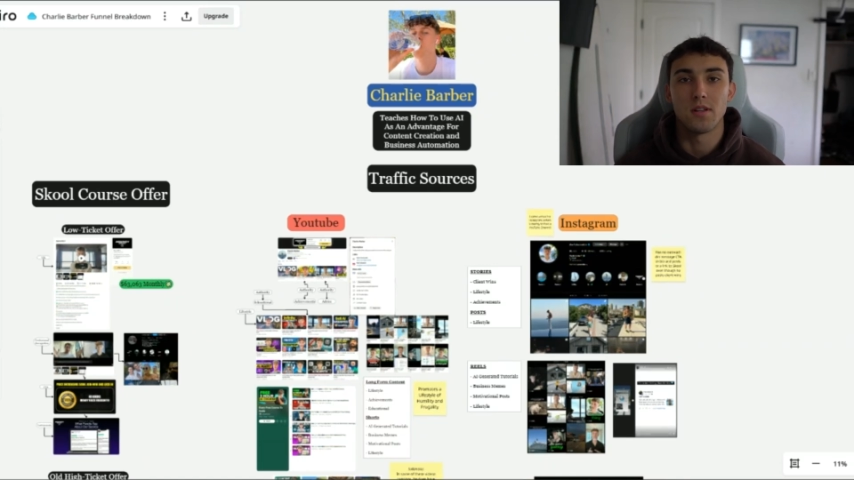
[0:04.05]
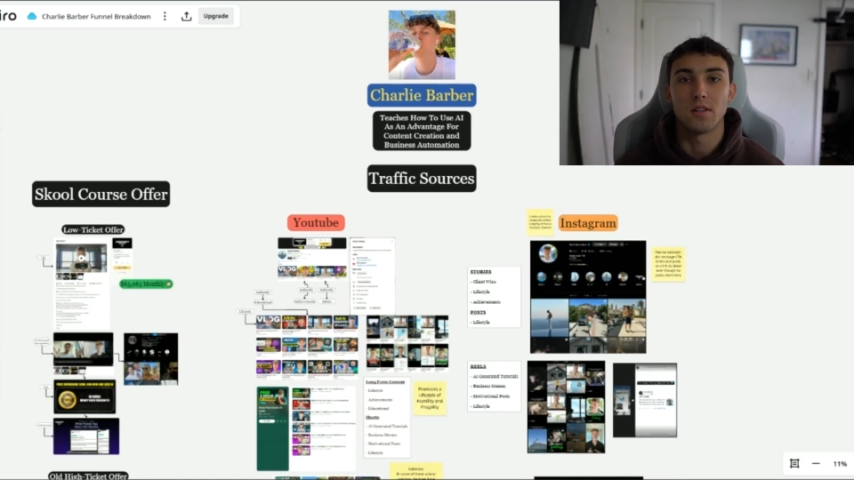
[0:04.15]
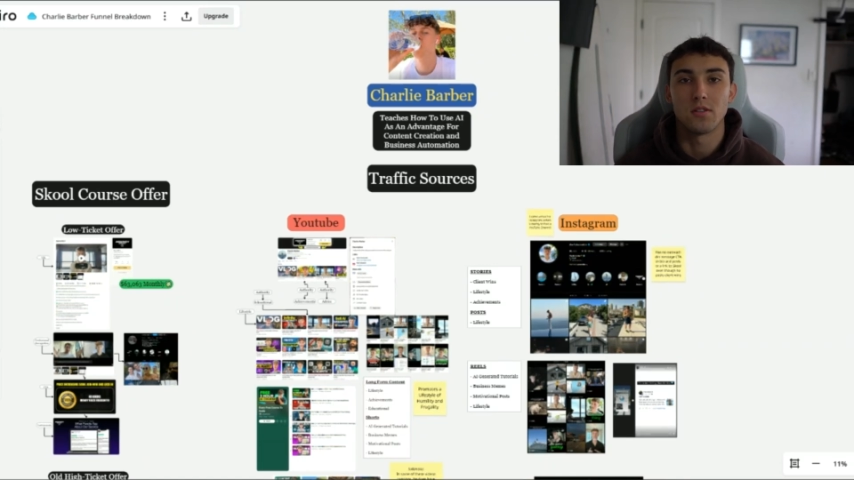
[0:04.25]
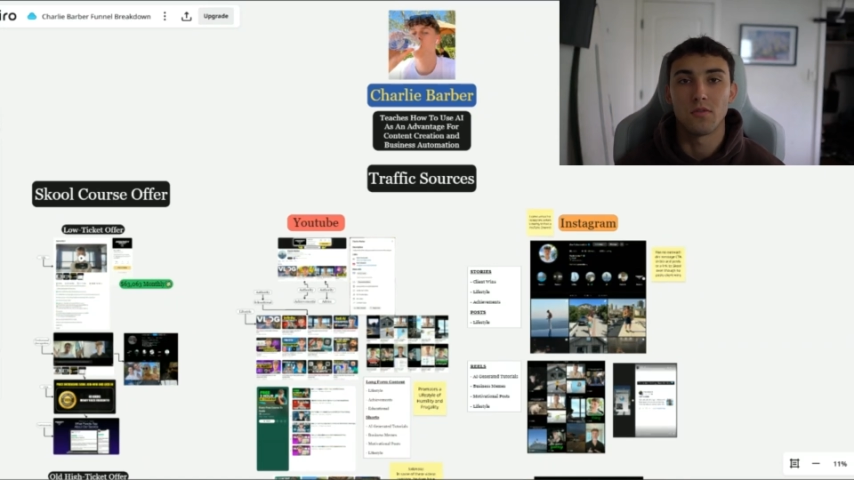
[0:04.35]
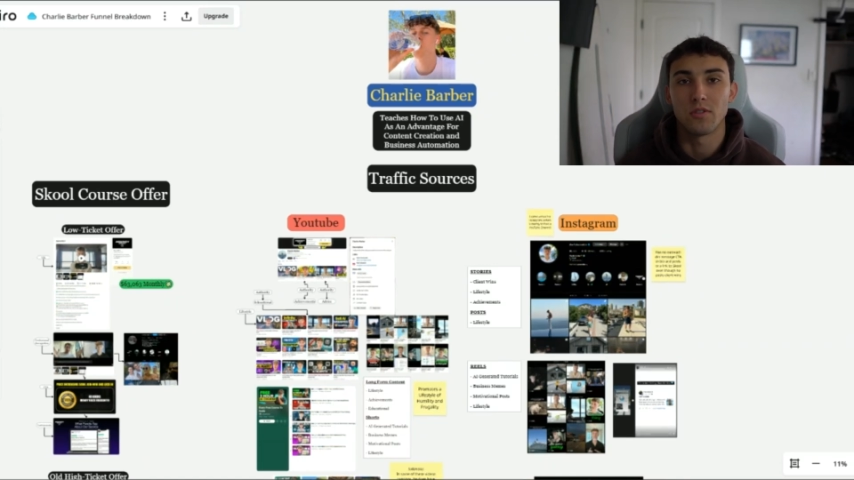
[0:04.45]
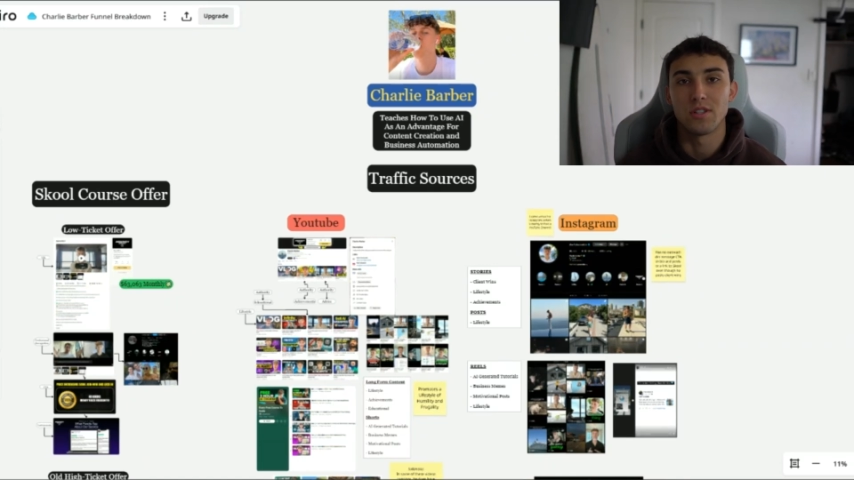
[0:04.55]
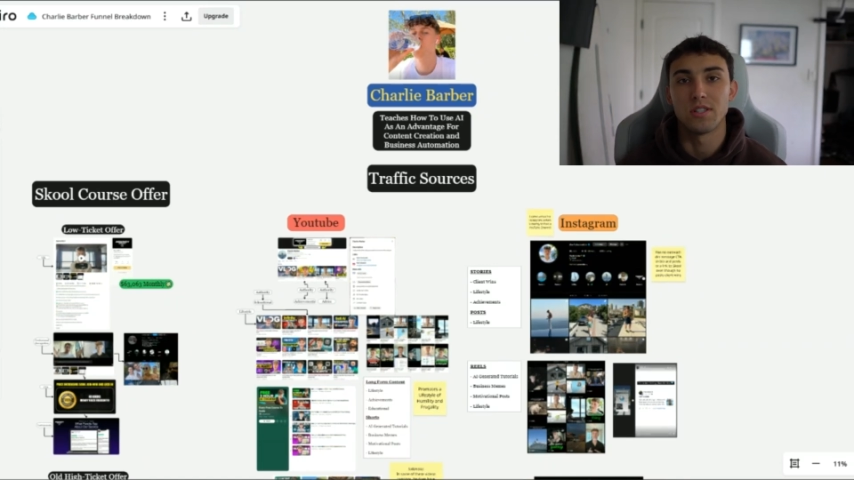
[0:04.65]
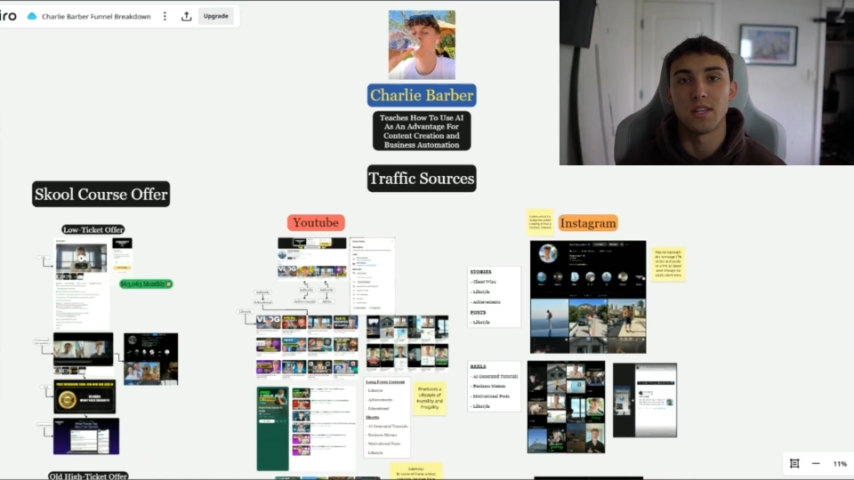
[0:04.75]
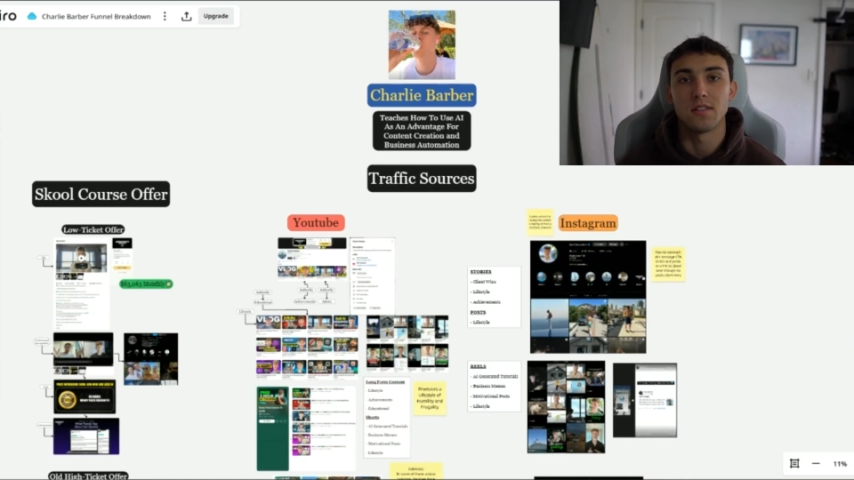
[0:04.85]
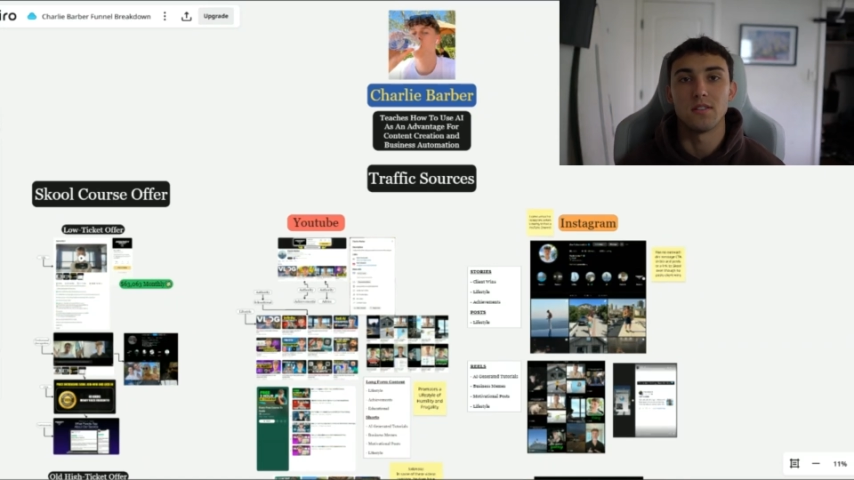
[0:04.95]
does over
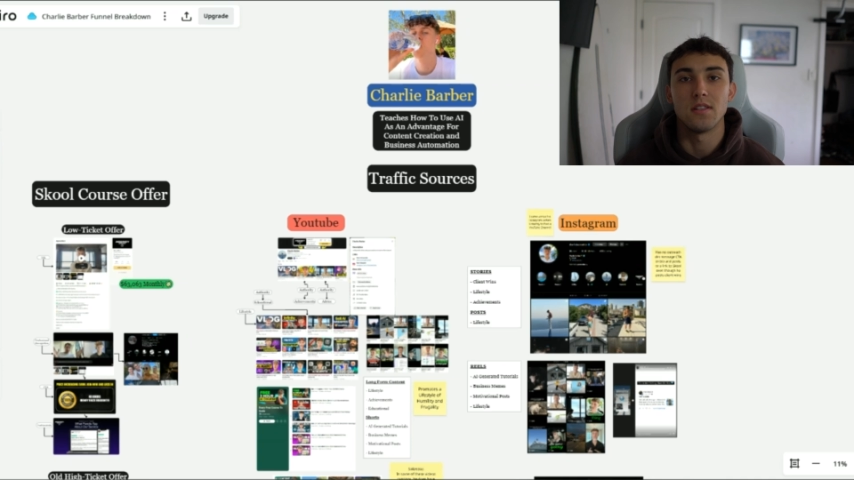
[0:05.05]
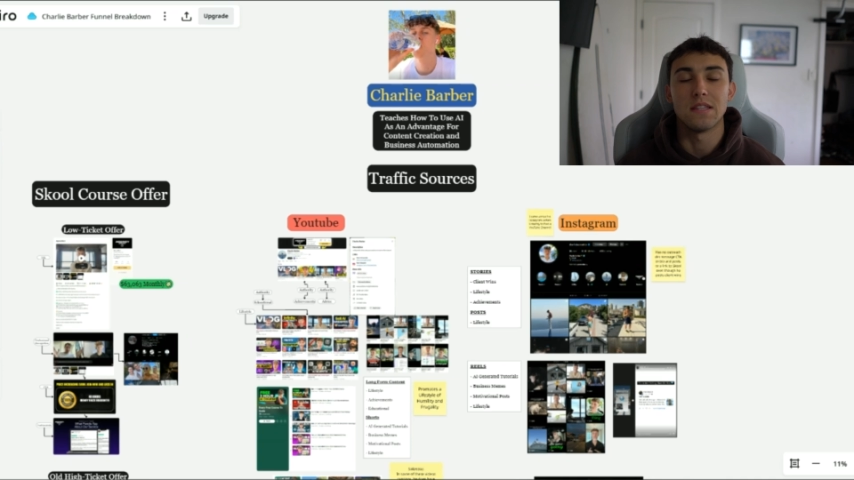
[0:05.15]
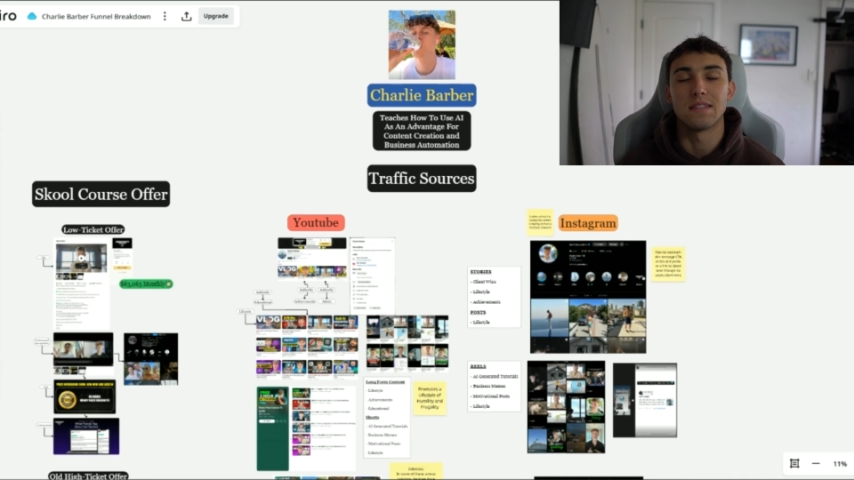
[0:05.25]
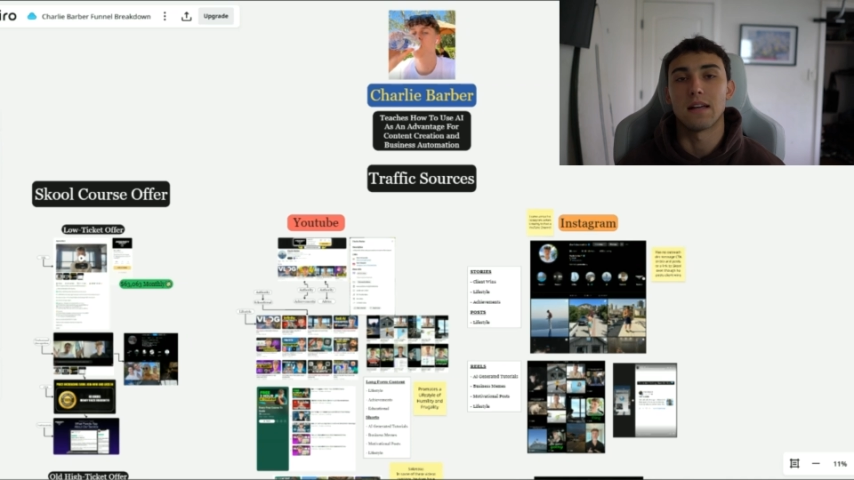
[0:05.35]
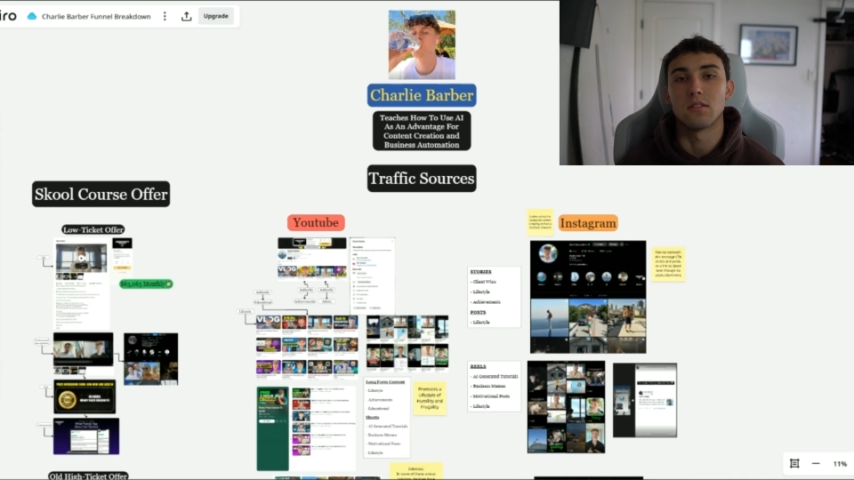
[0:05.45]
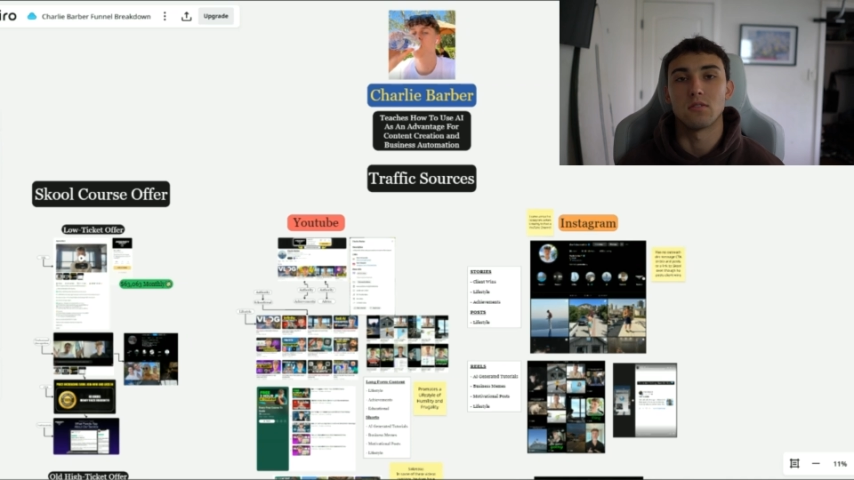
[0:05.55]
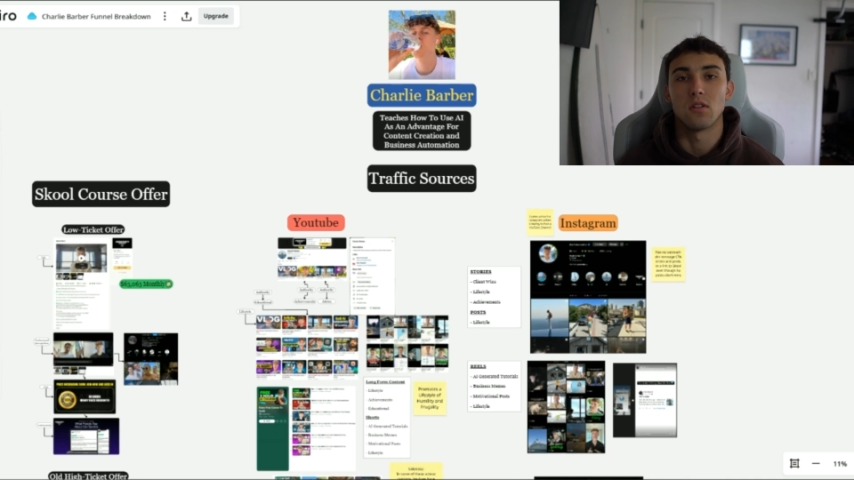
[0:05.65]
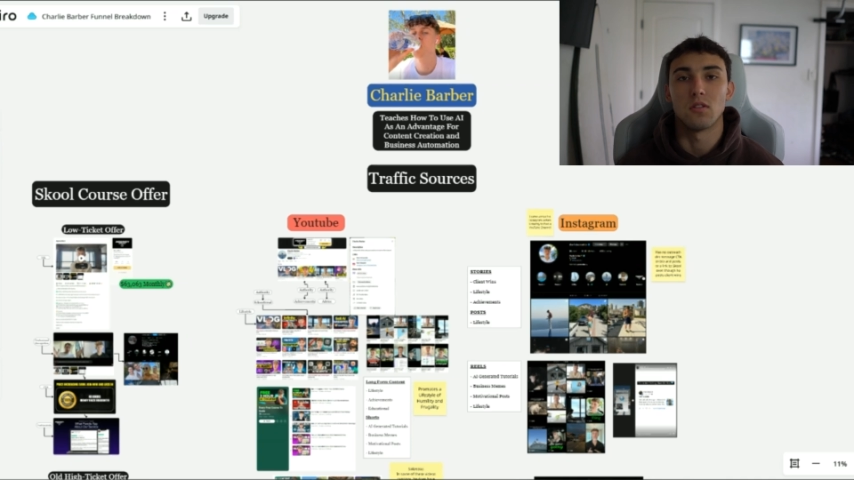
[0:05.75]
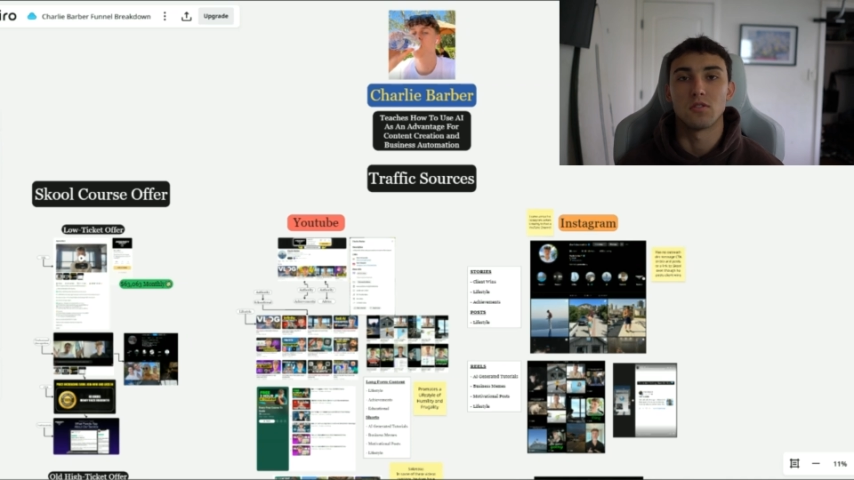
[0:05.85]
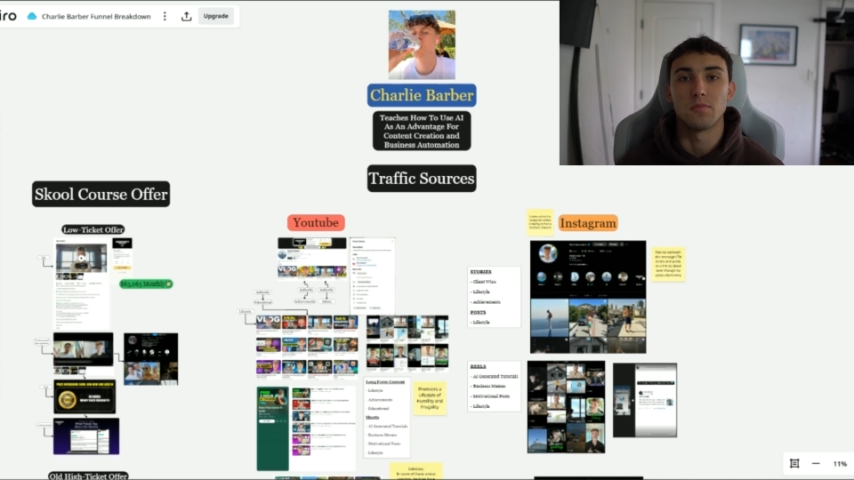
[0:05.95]
$60,000